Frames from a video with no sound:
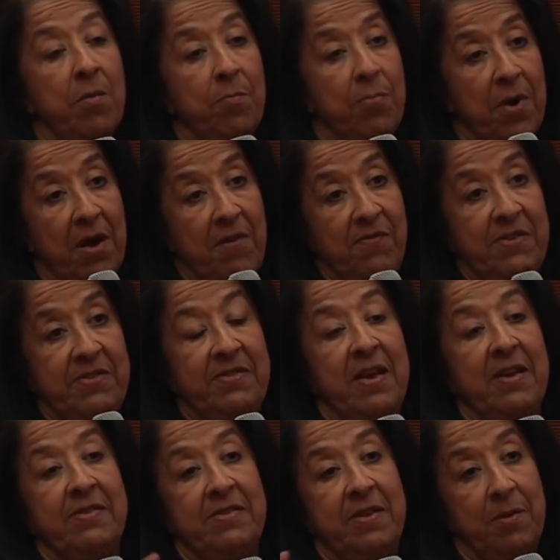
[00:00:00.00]
private
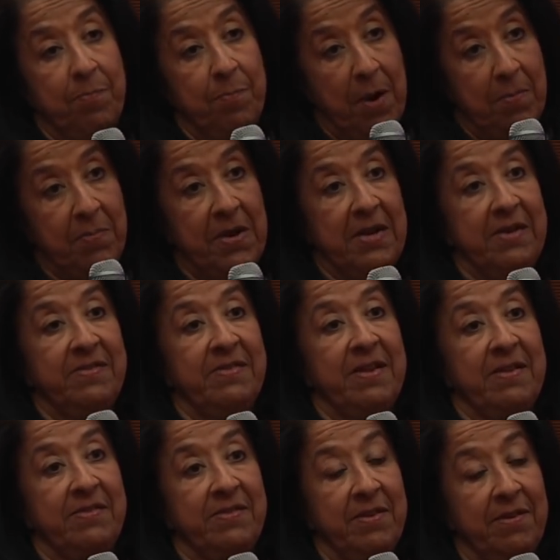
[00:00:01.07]
sector, public
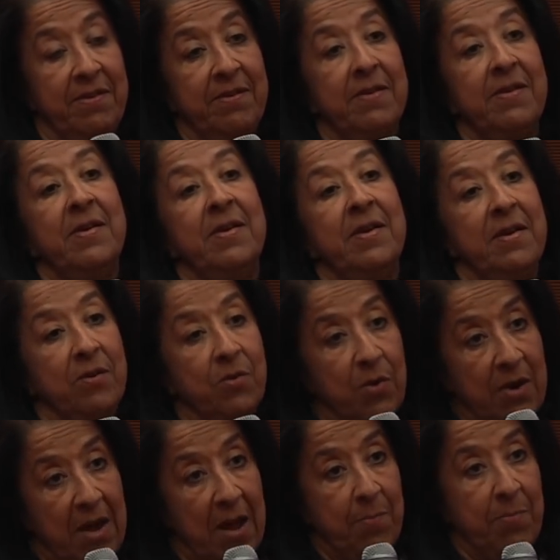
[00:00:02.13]
sector
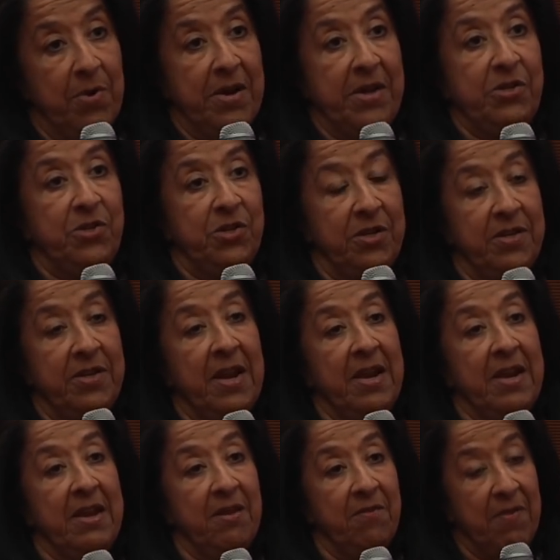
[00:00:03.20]
collaboration
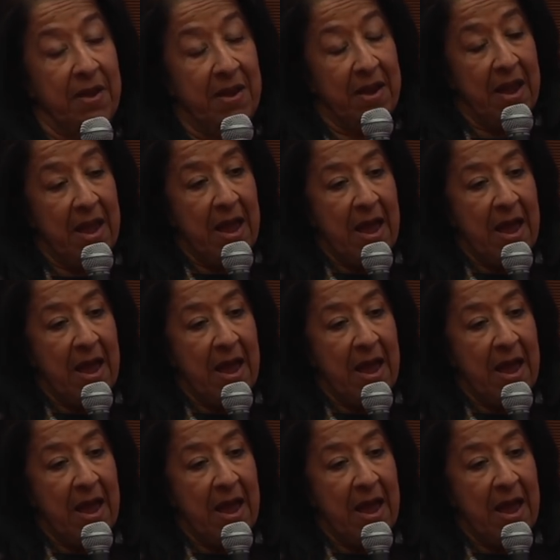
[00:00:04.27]
in giving.